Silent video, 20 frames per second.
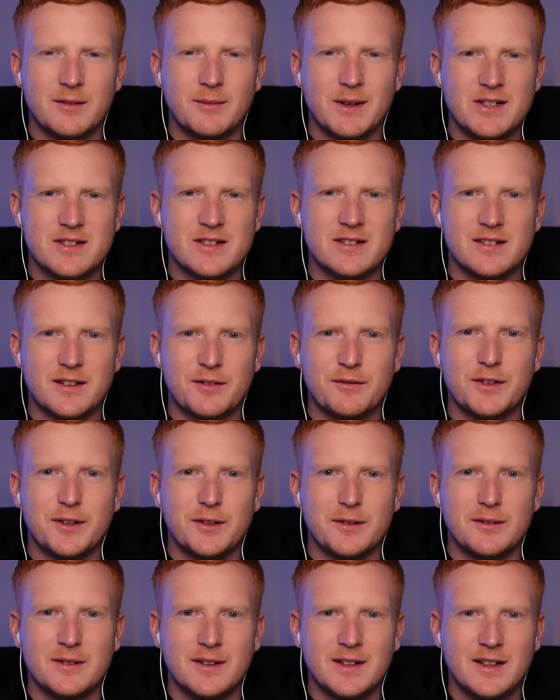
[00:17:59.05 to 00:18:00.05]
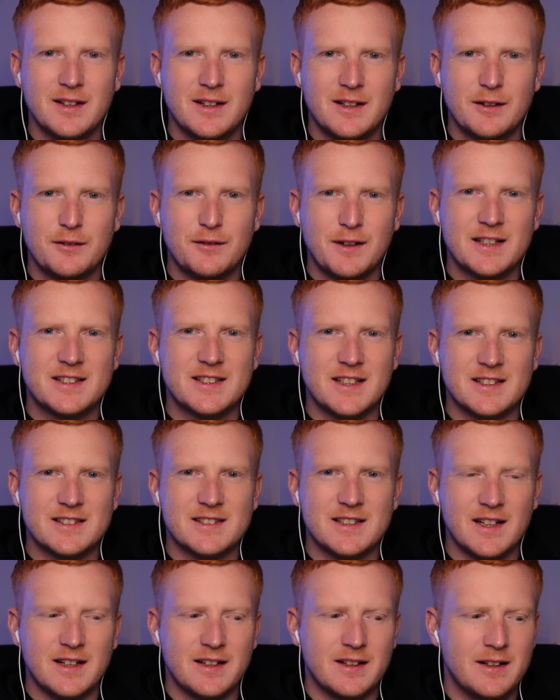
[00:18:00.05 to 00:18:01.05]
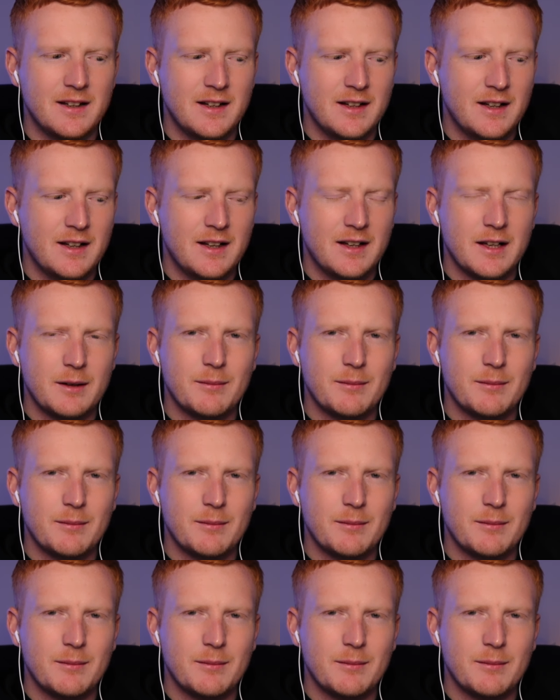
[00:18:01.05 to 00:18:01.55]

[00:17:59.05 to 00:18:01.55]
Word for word: and you mentioned a few facets then.